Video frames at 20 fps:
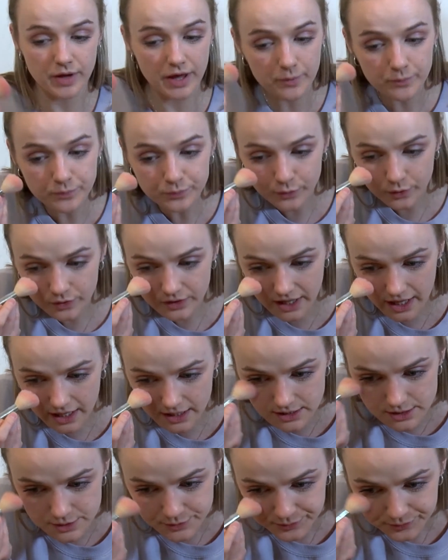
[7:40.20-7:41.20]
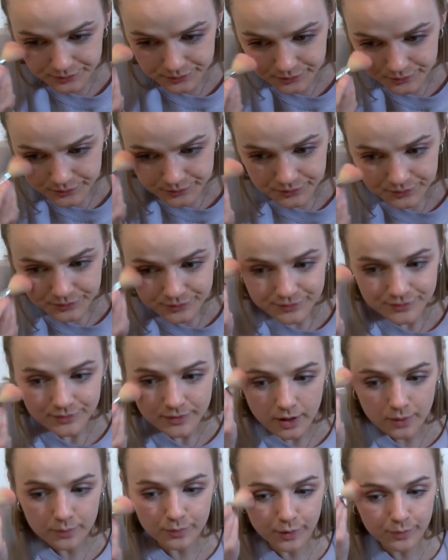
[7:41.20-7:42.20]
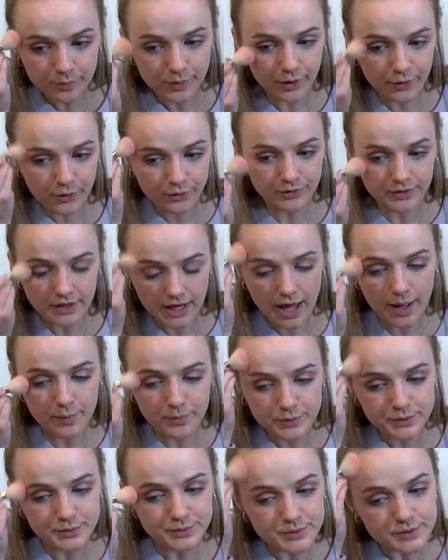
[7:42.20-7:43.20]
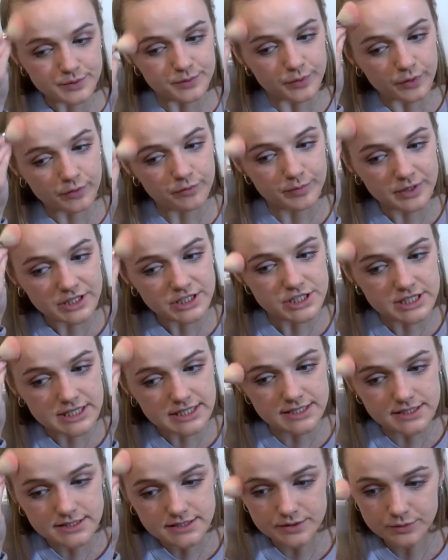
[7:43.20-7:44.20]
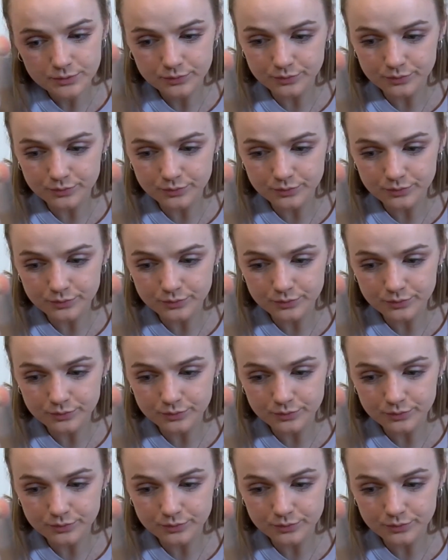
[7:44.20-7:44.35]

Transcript: bit on the end, pop it on the apples of my cheeks.